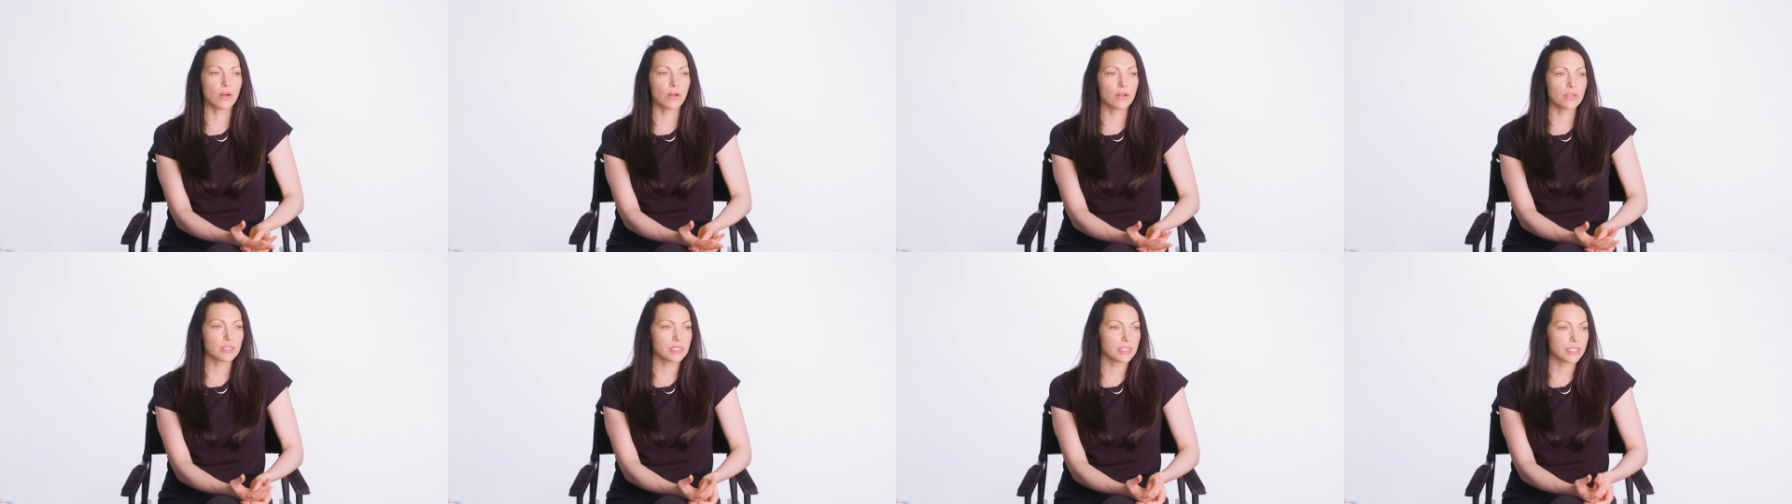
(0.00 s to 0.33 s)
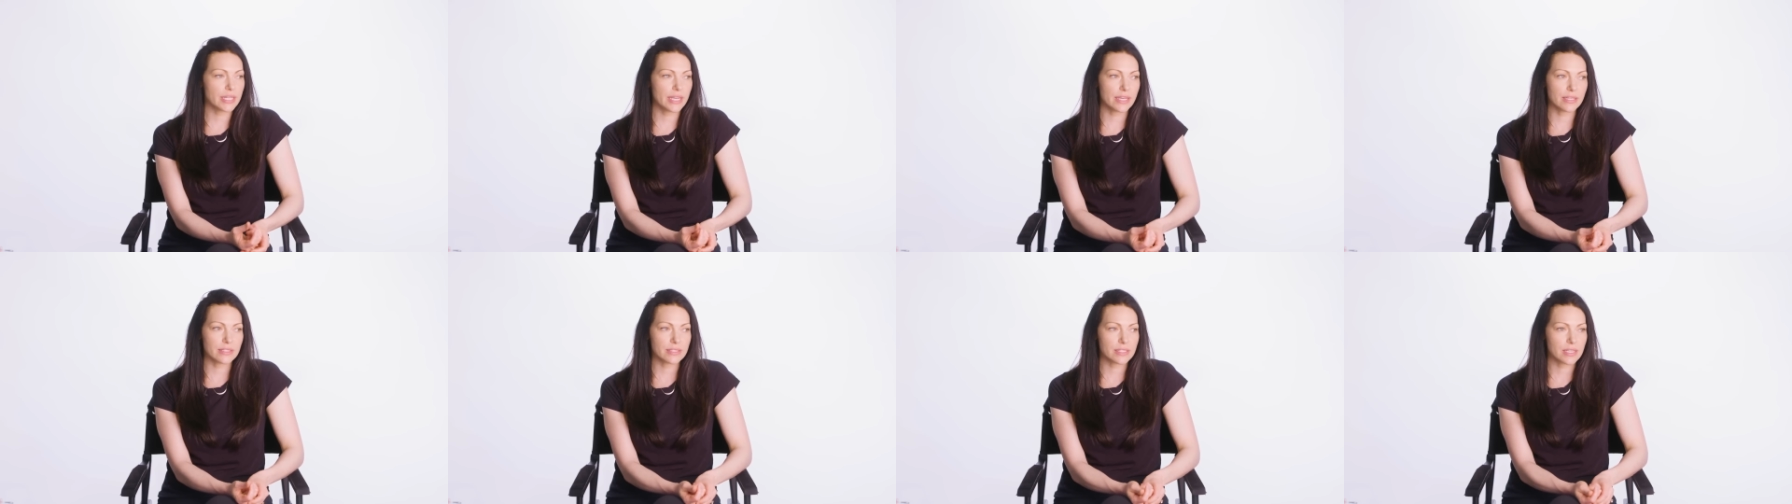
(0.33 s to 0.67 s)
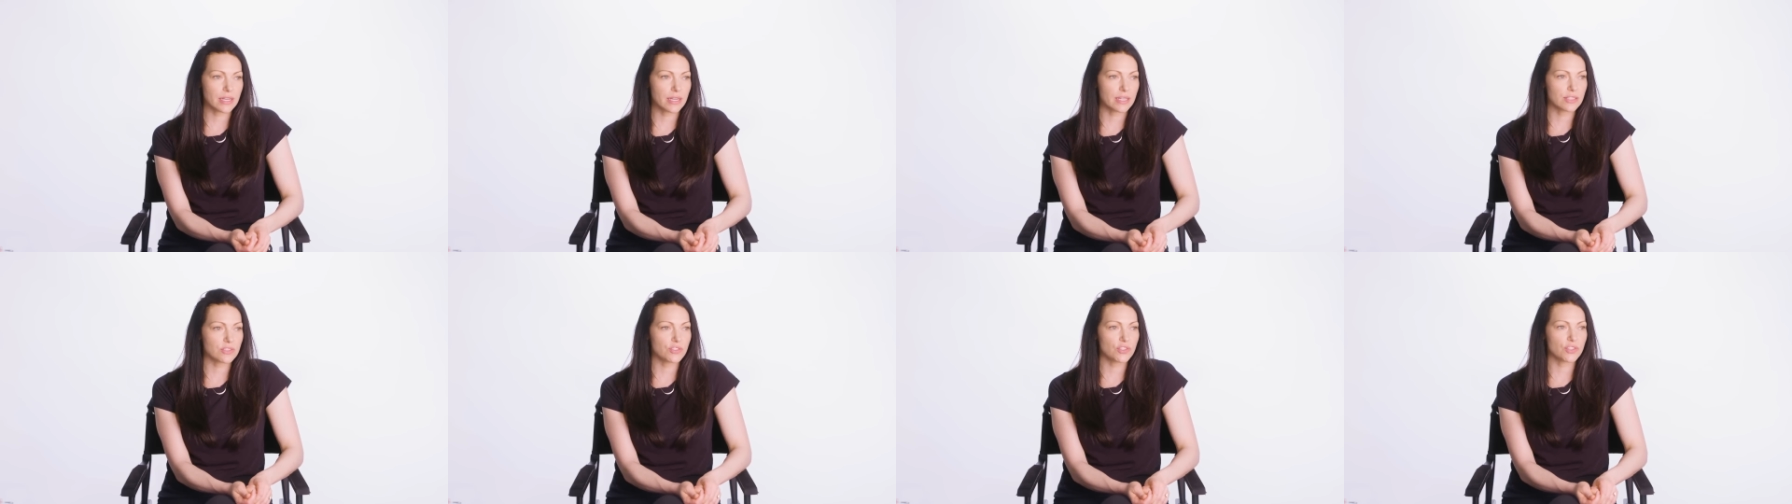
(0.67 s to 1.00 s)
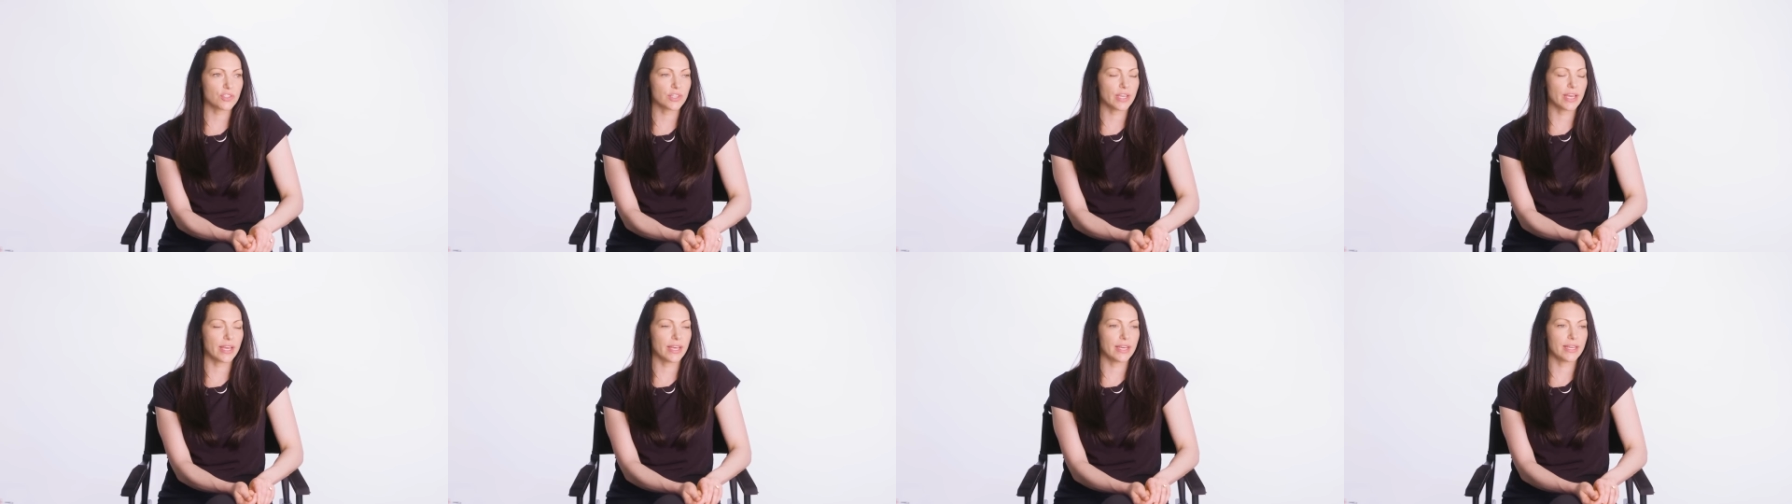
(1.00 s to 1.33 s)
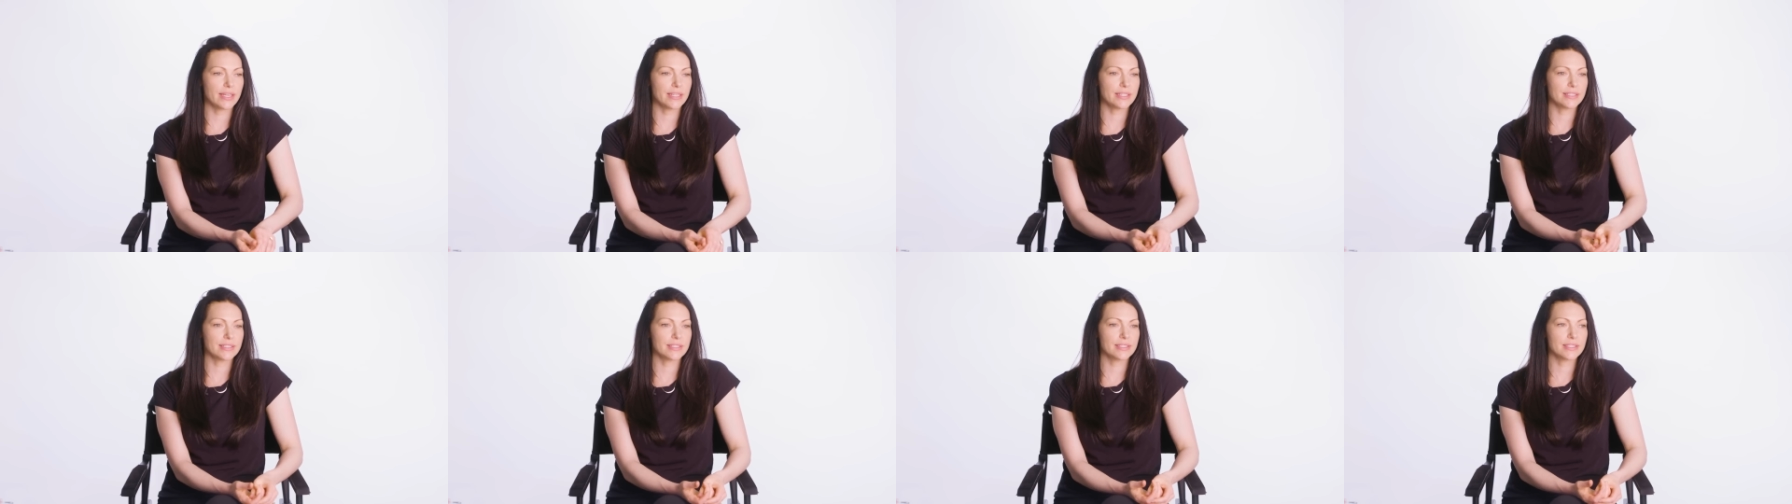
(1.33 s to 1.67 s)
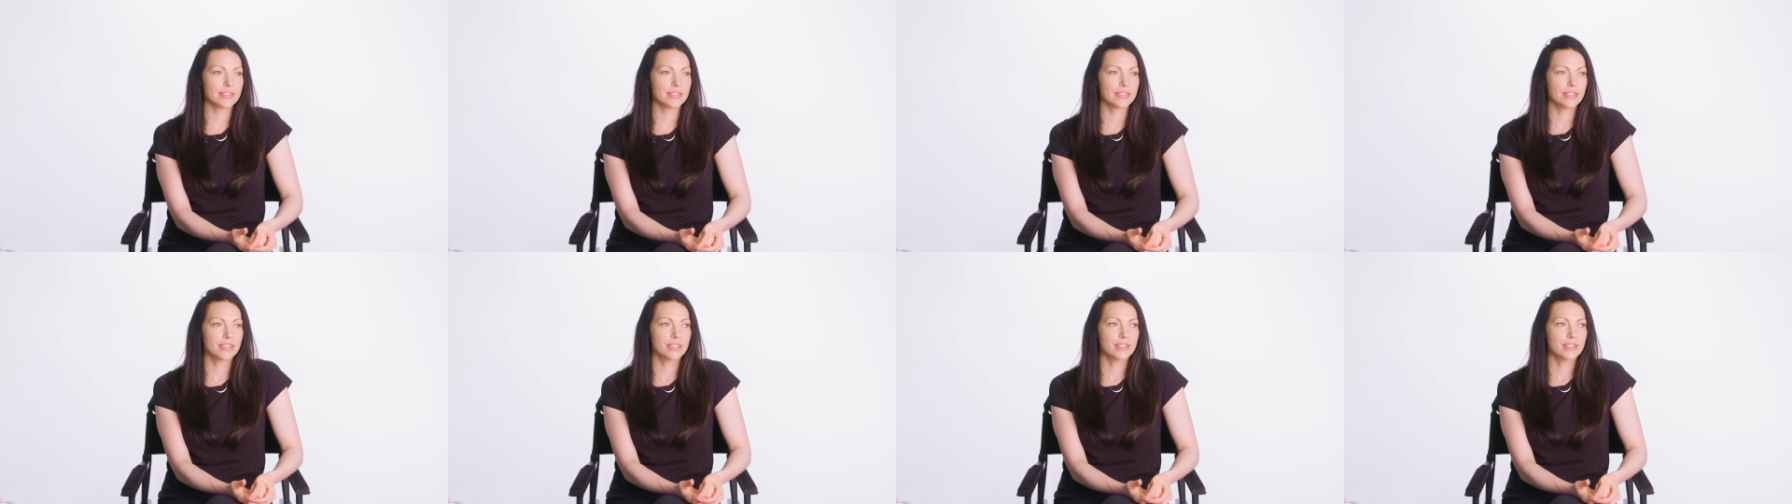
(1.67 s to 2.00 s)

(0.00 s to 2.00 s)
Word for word: all stay in touch and